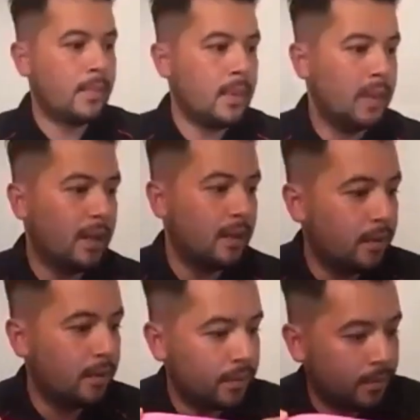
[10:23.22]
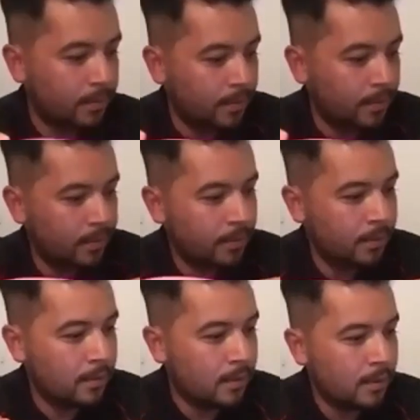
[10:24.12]
yellow,
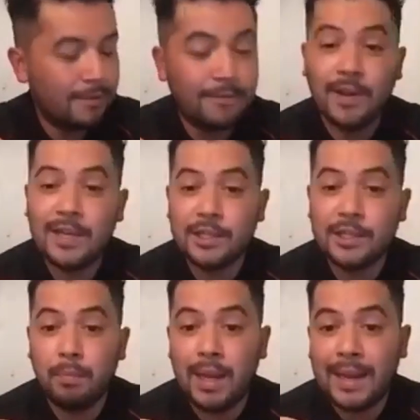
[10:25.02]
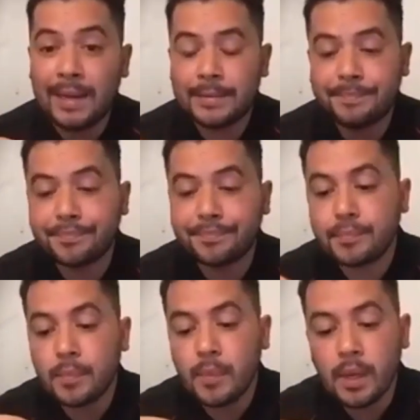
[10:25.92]
flesh and black.
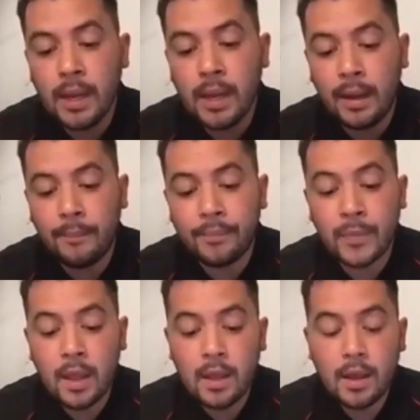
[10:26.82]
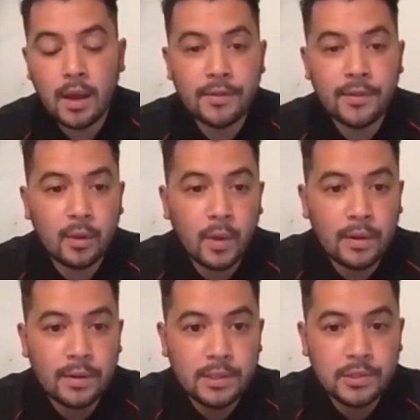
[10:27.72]
I think one of
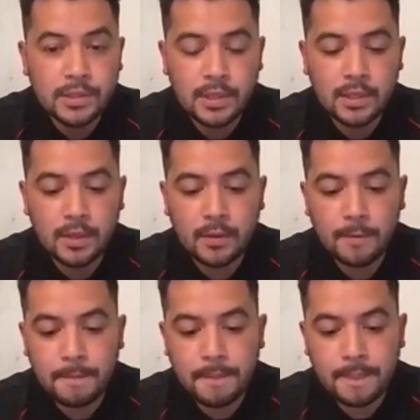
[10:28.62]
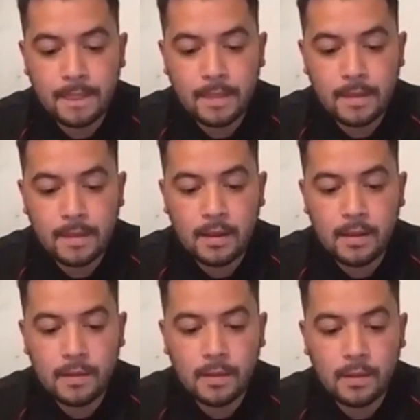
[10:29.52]
the interesting,
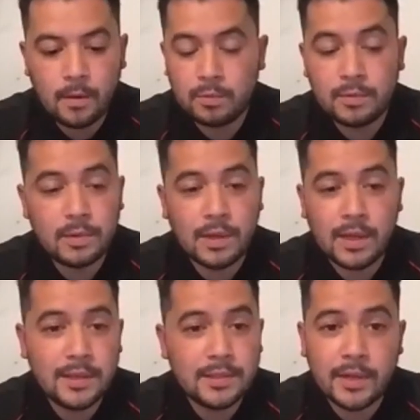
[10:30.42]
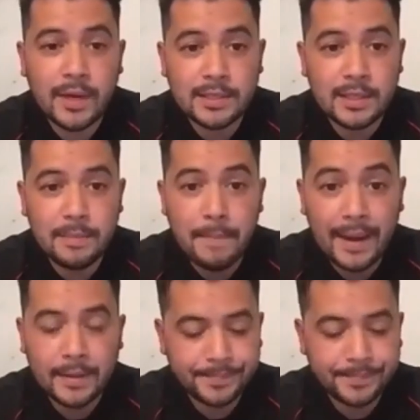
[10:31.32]
the colours don't actually matter